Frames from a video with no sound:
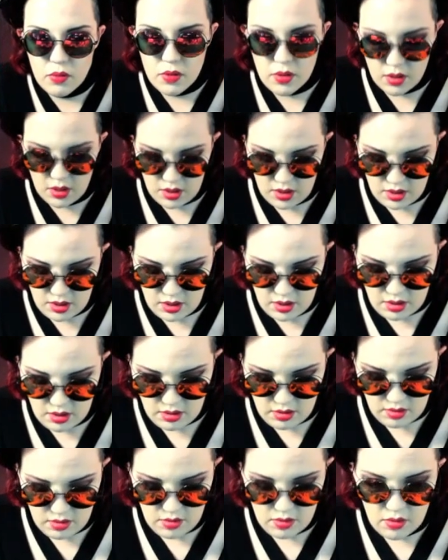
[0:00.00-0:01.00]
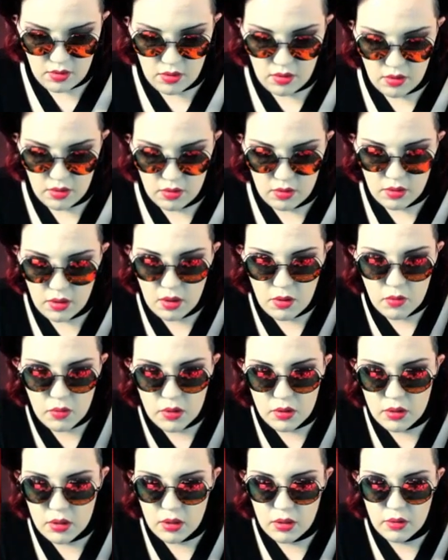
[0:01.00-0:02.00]
Let's take...
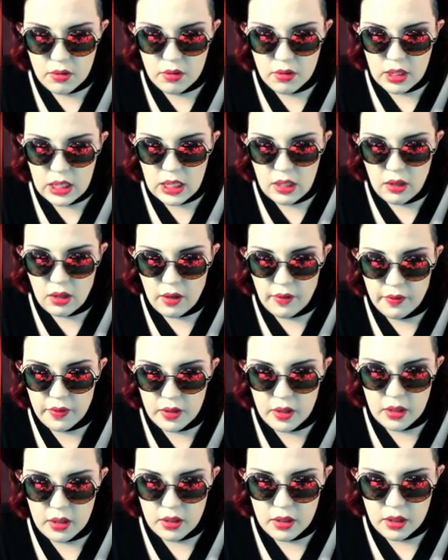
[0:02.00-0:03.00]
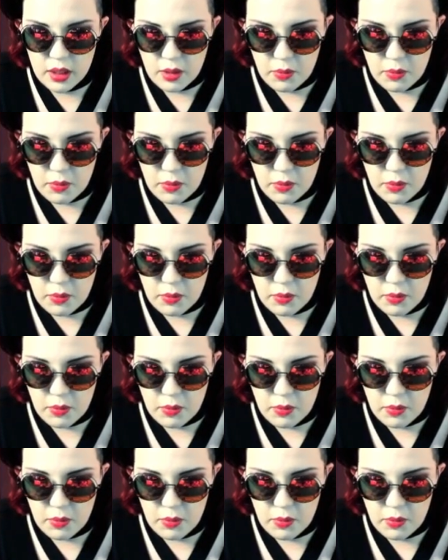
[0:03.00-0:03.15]
Oh, get off it.